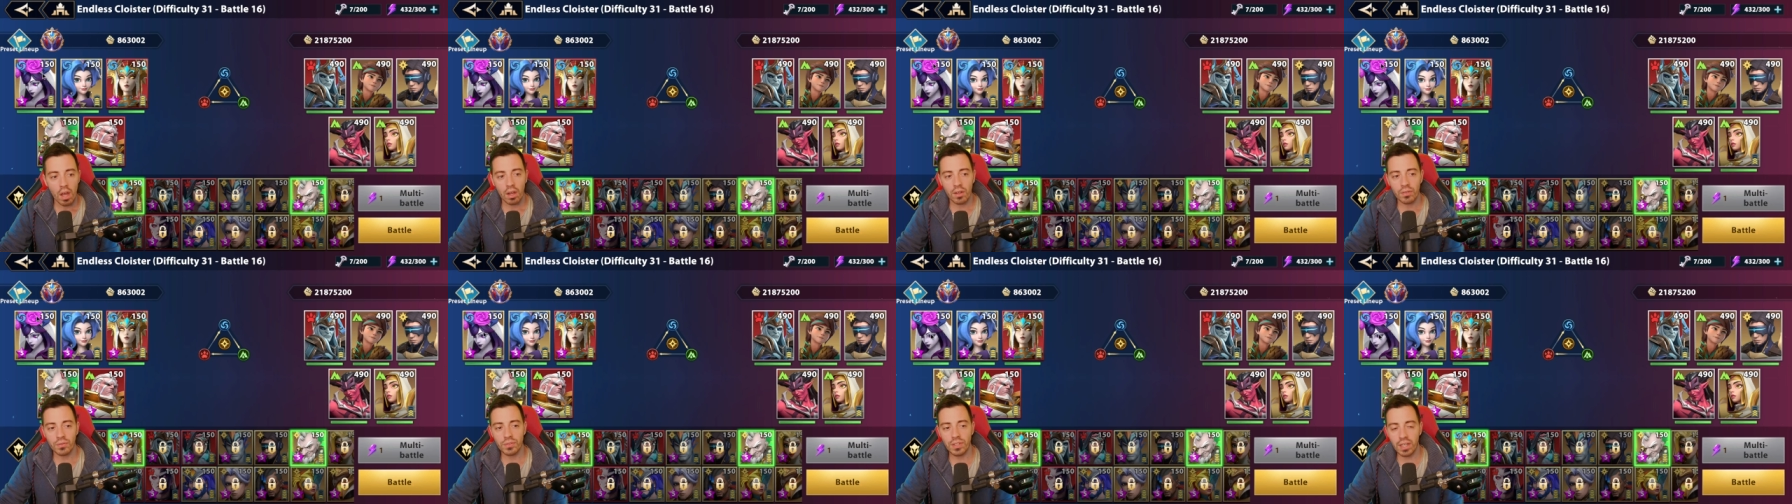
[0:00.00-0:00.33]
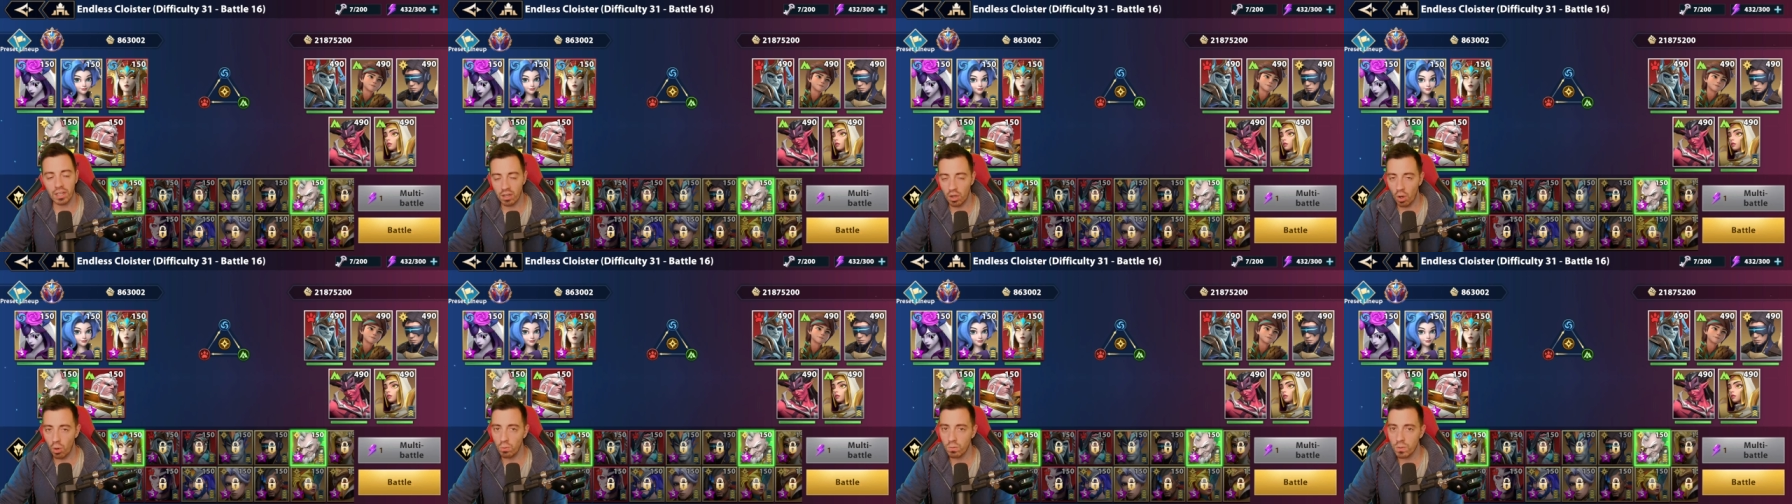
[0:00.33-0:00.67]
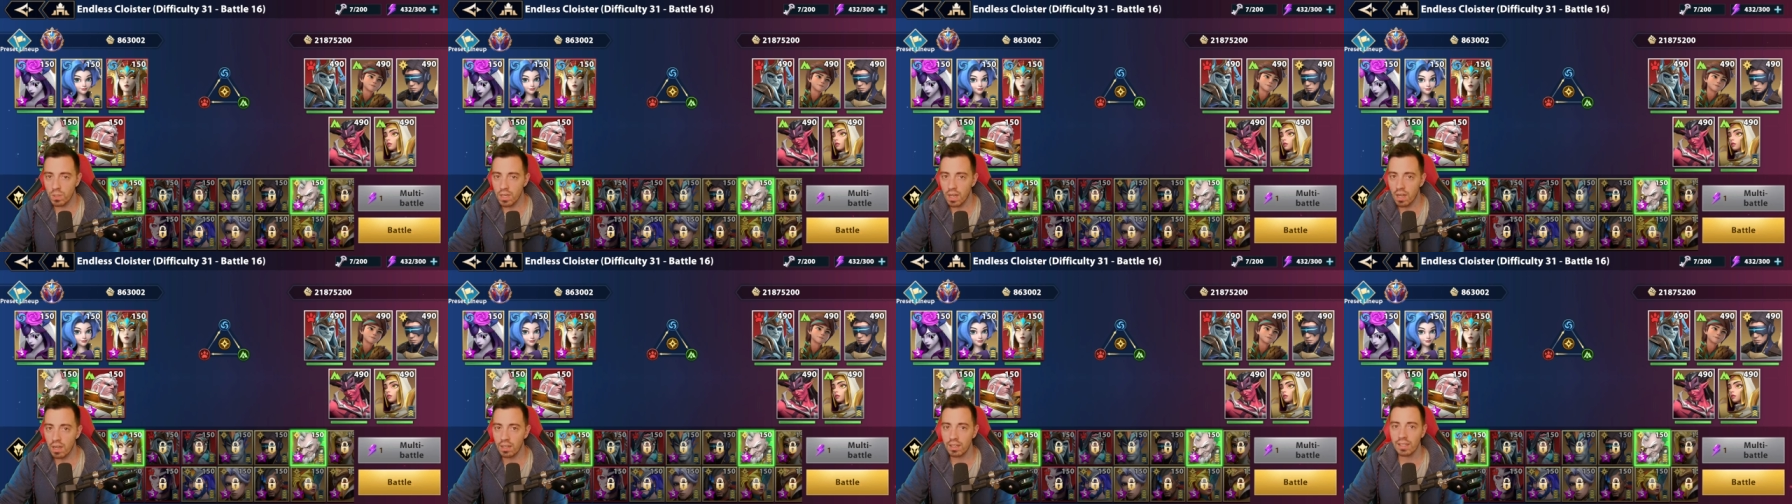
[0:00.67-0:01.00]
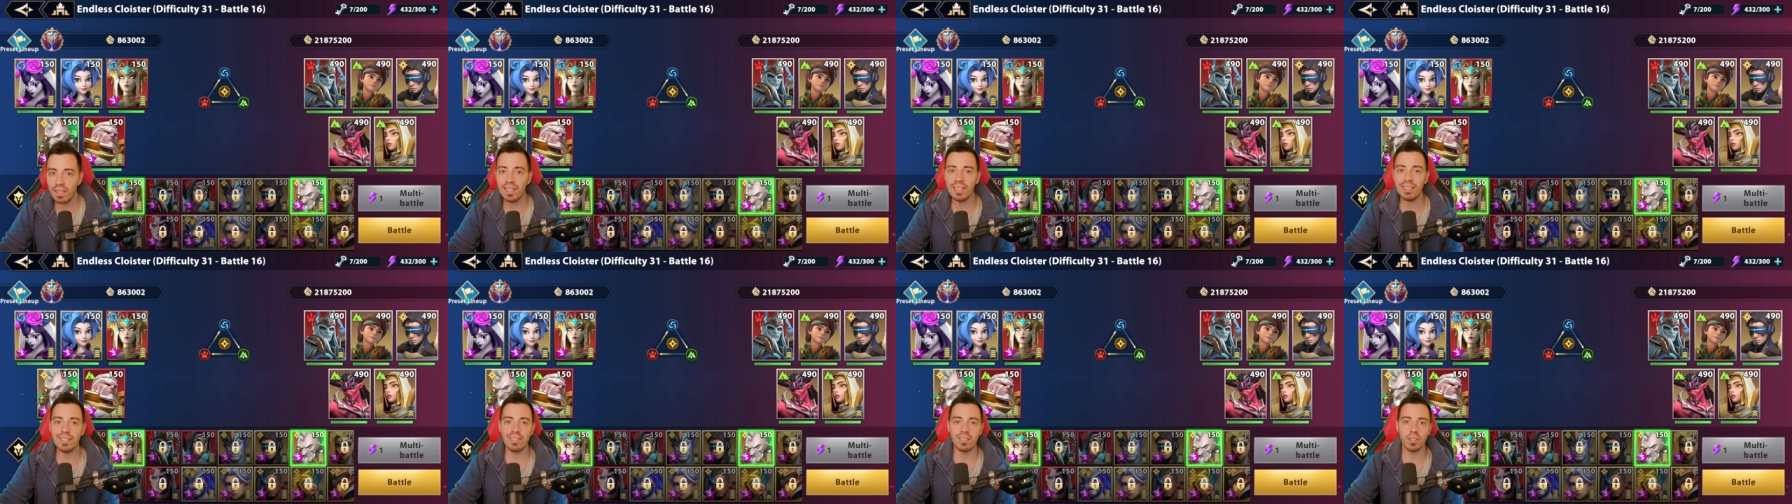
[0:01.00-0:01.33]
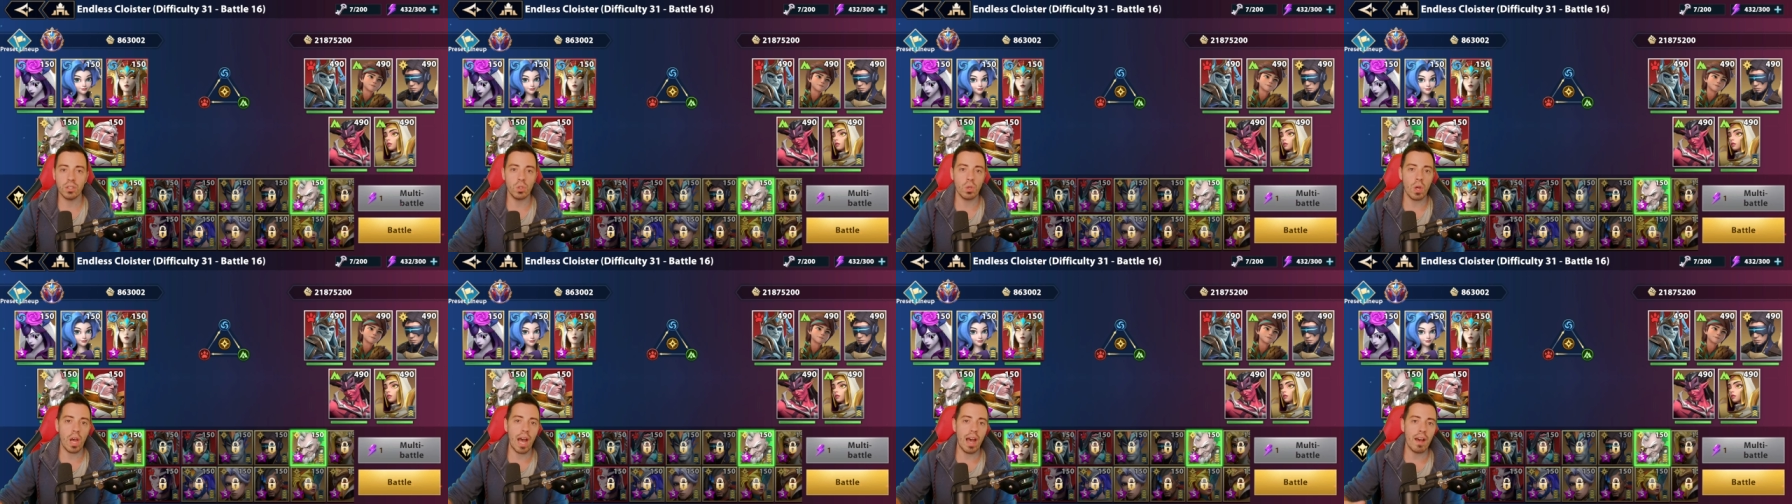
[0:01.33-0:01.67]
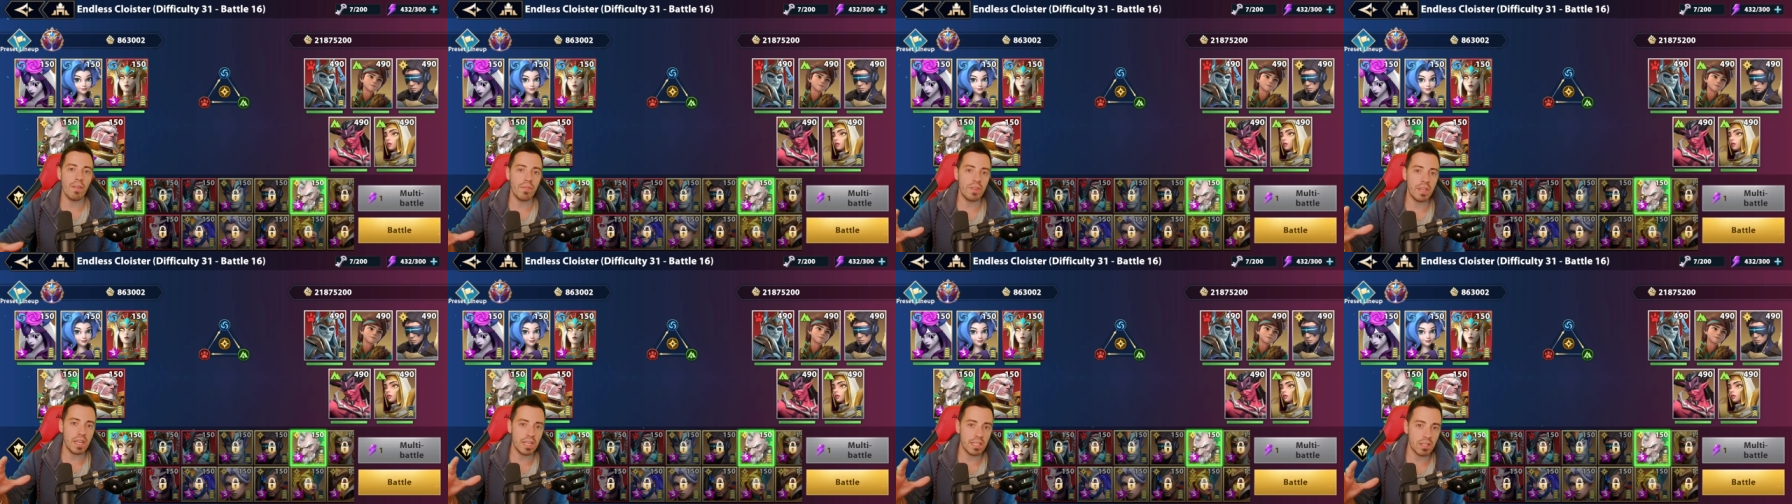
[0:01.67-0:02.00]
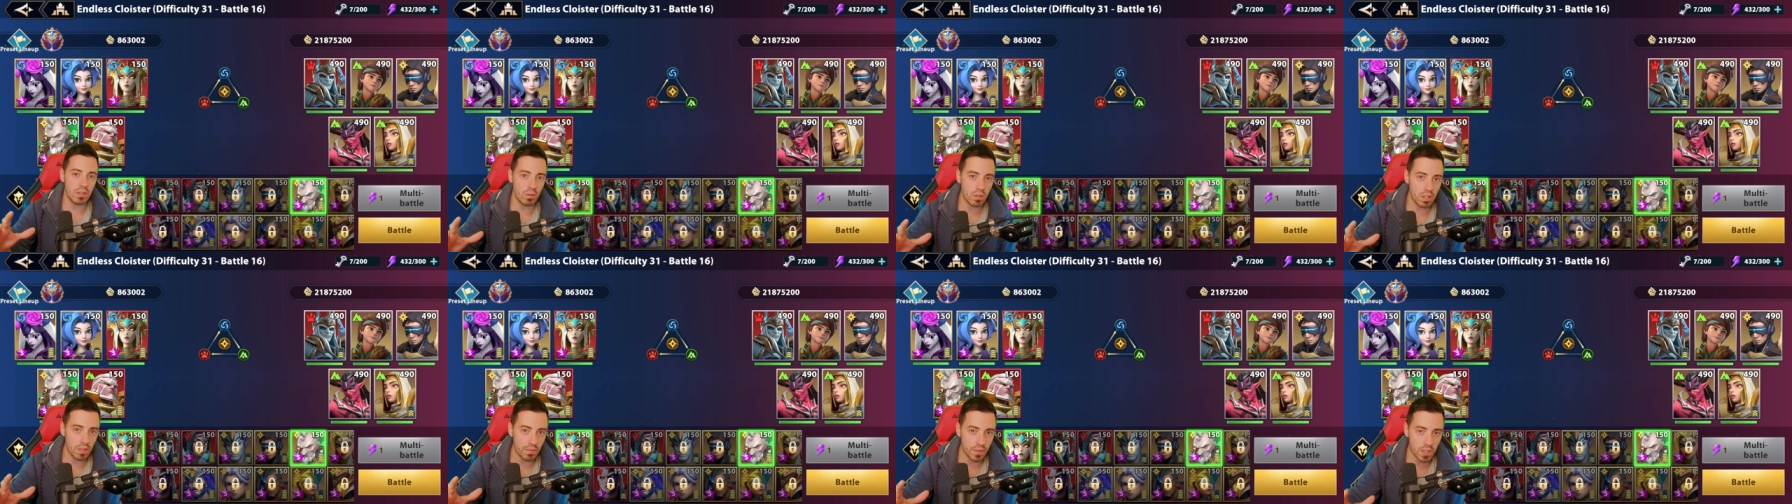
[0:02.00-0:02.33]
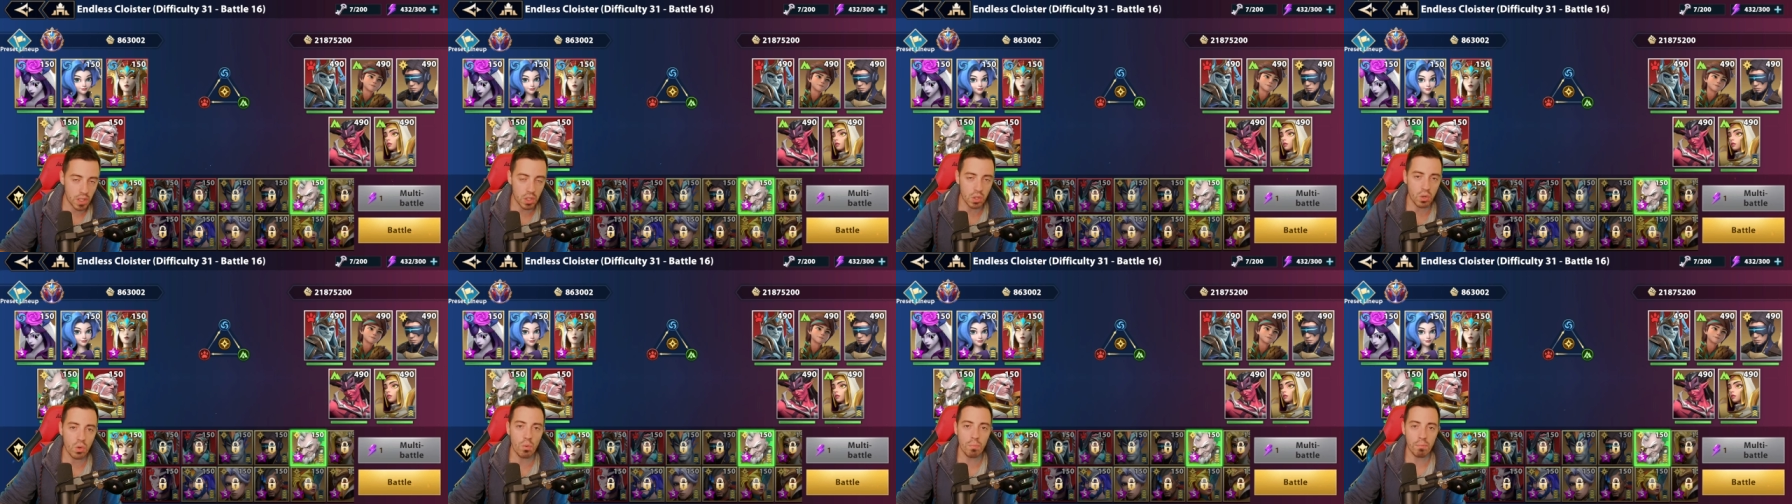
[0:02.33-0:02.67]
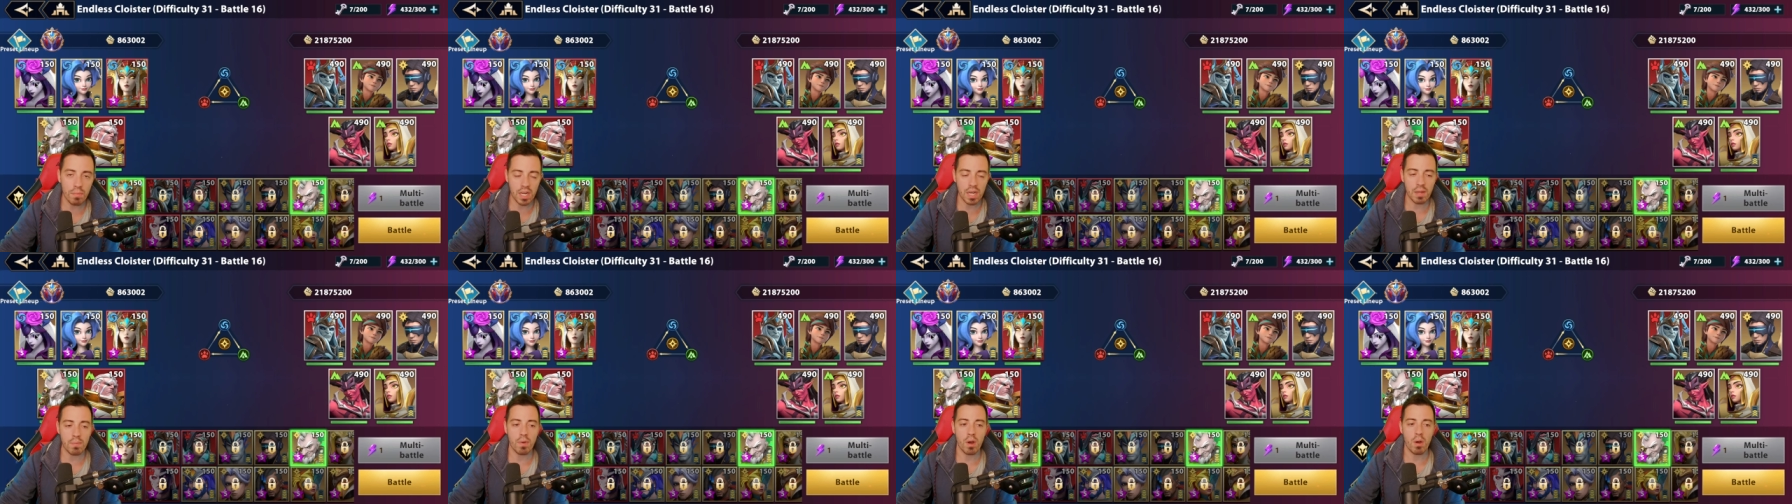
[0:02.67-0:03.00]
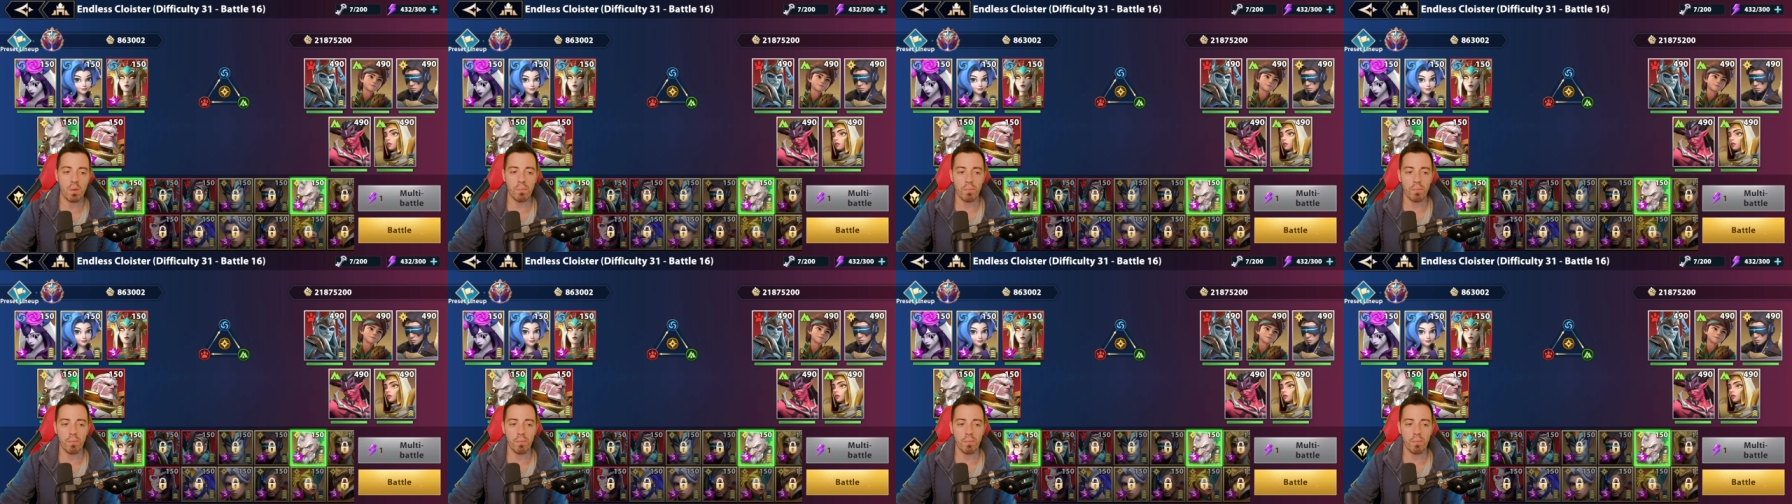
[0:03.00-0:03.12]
Dakota needs to have the exclusive 2 minimum,